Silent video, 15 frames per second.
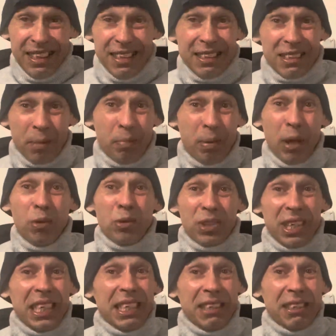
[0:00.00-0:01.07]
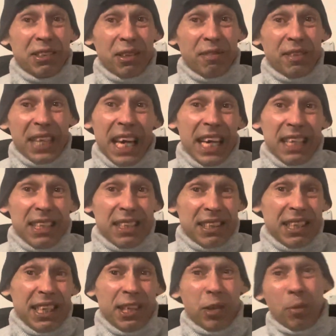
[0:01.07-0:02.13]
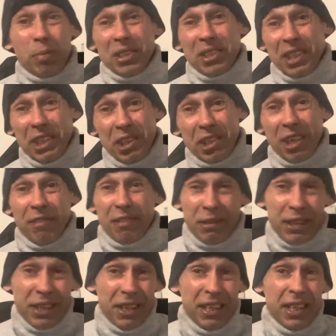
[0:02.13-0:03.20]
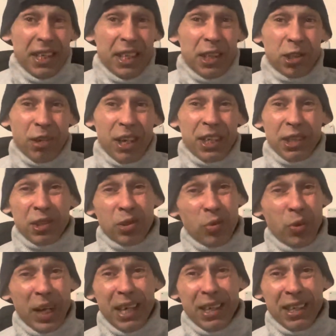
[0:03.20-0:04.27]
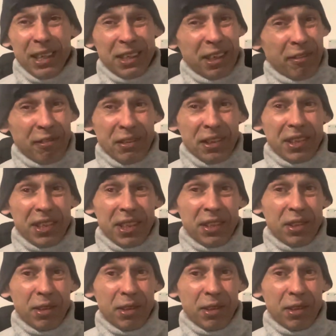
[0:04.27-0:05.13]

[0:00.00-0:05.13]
supposed leaders of gangs sitting opposite each other and trying to sort out the differences